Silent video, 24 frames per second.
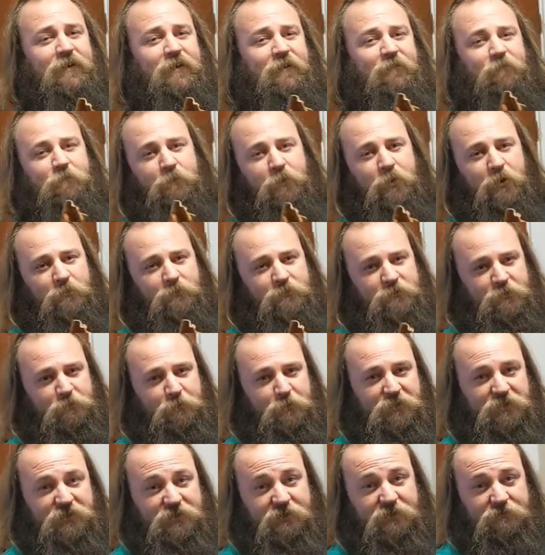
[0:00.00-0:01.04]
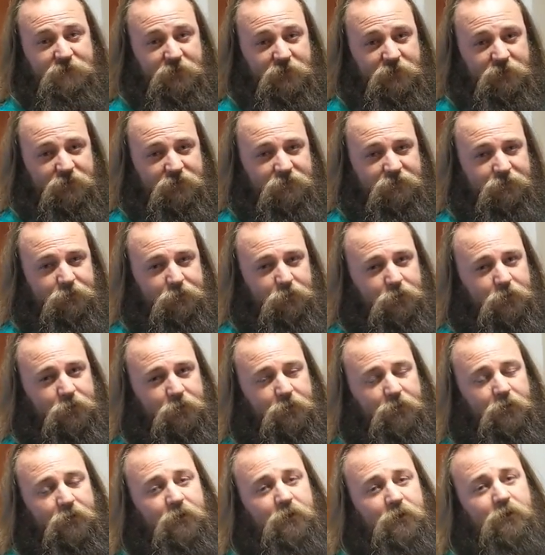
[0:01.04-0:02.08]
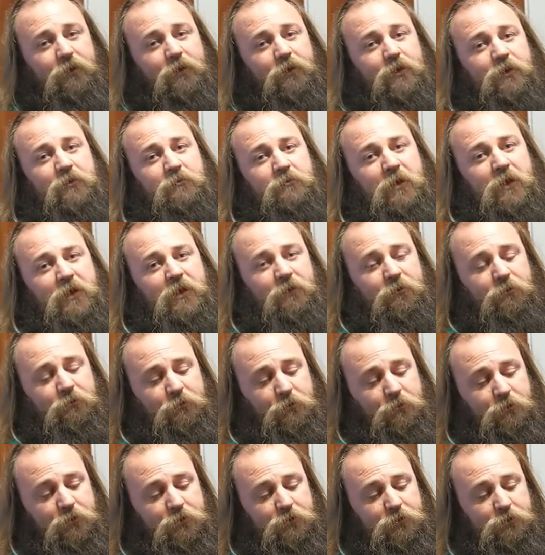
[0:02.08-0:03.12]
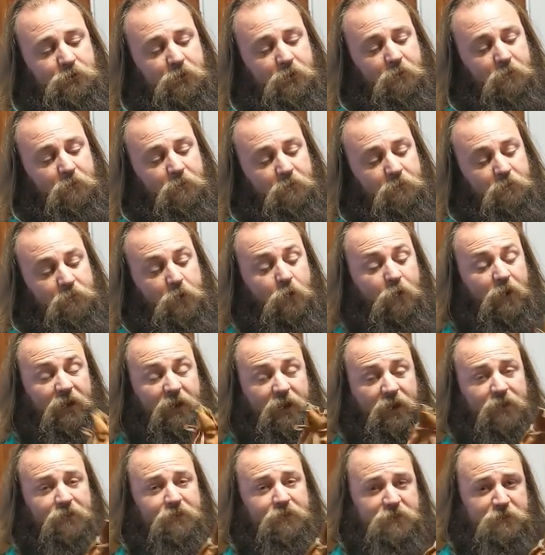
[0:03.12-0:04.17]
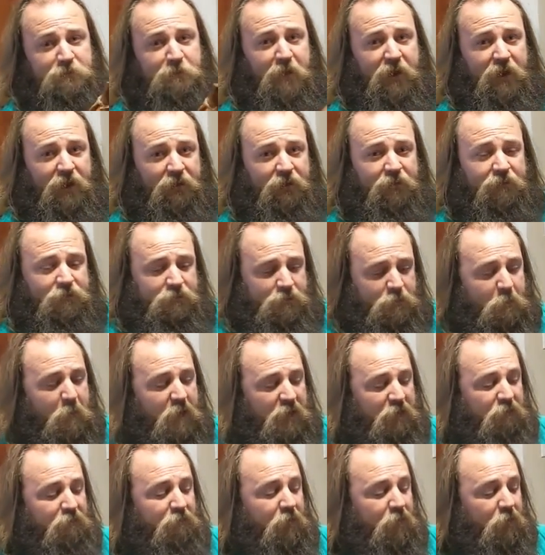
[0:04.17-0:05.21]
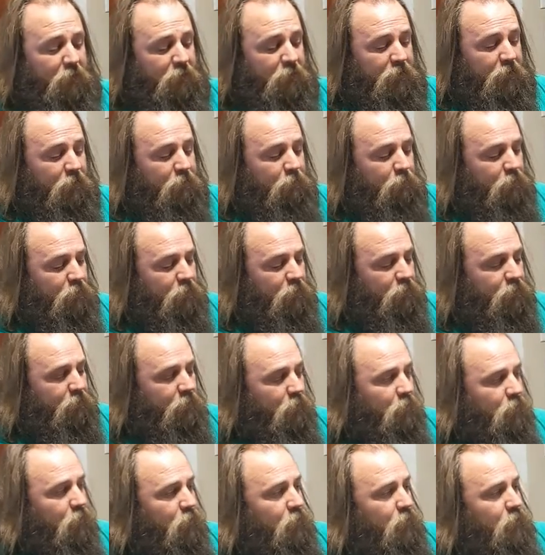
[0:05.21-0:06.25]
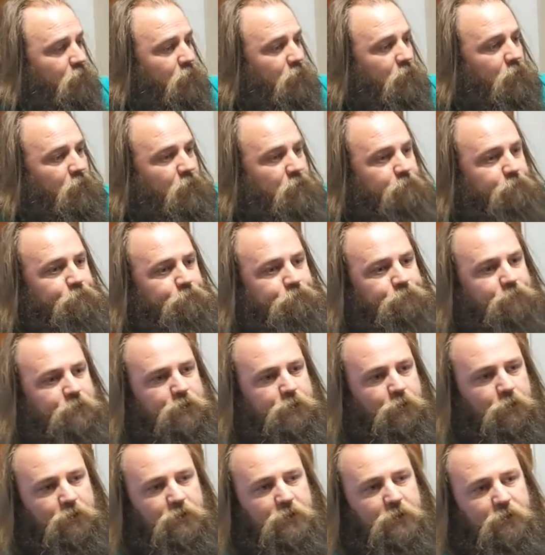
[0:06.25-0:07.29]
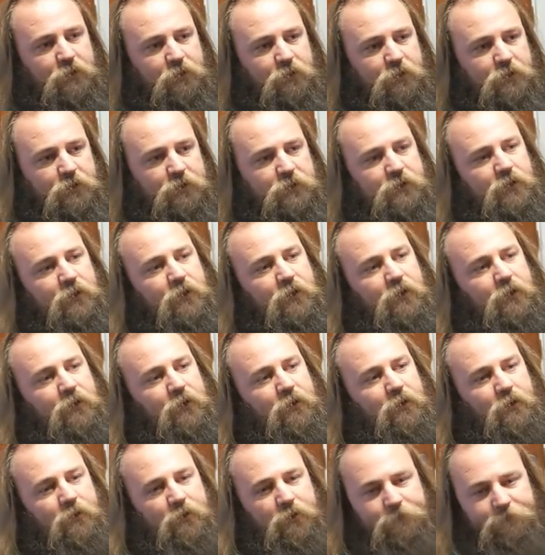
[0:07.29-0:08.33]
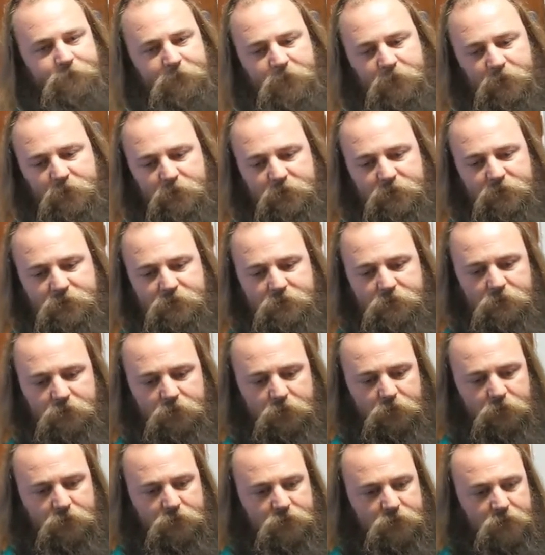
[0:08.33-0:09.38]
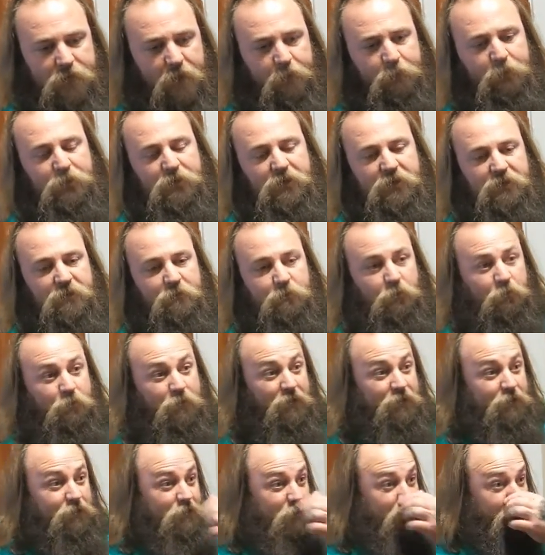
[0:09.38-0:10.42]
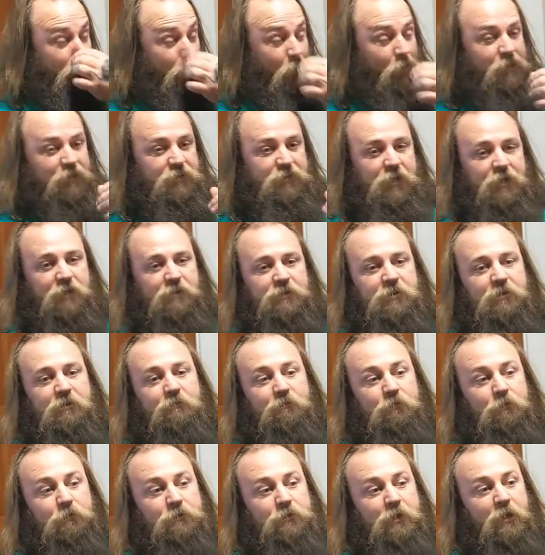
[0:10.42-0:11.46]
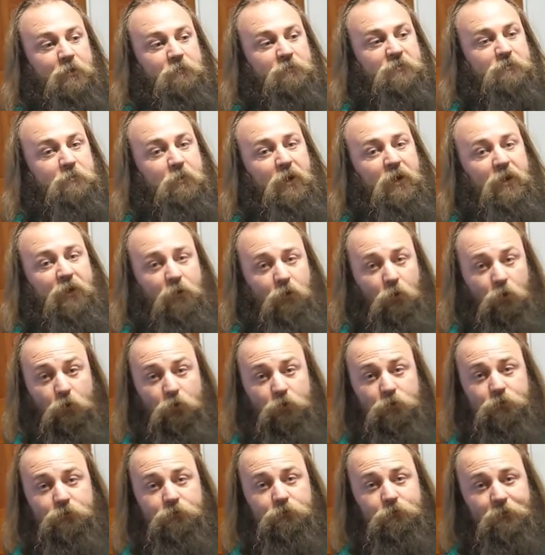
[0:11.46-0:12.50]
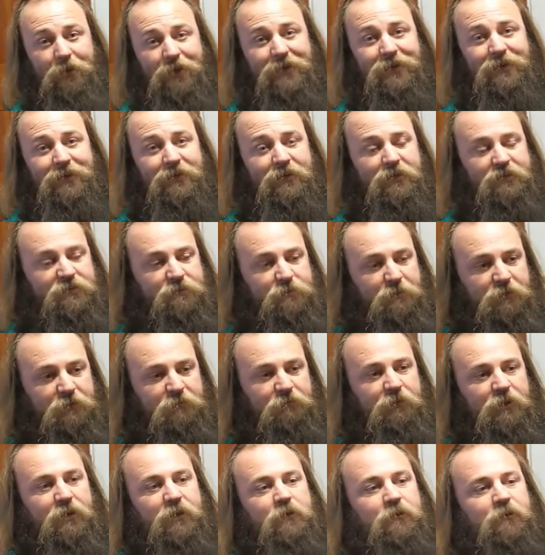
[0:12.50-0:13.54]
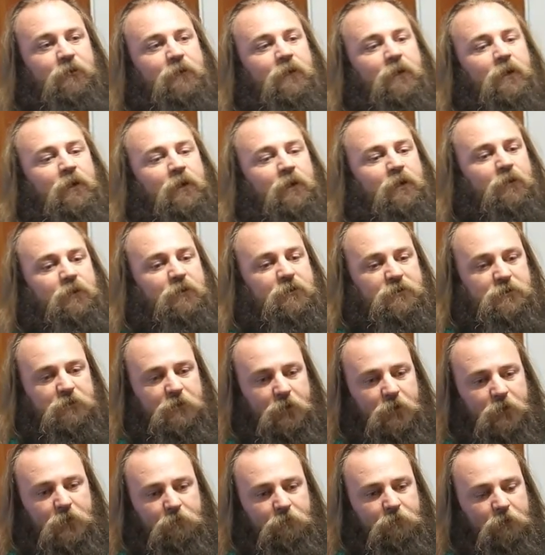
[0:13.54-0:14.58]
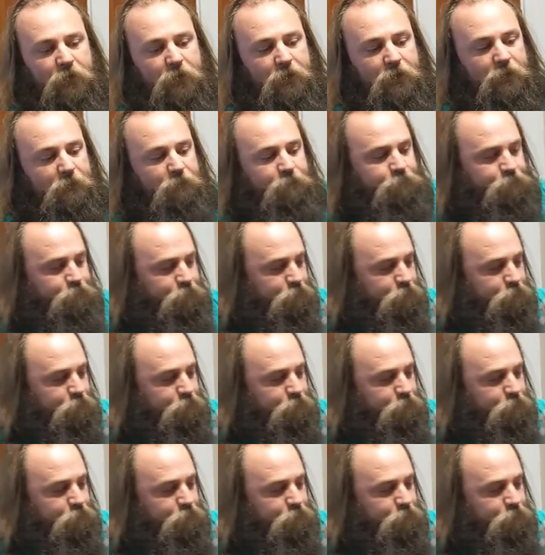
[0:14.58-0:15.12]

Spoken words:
that I prepped specifically for my Illinois trip. Though I got this bag to make a fire kit with. So the deal is, it's not predictable weather. They've already changed it a few times, but cold, rainy. It's been raining a lot. It's gonna rain.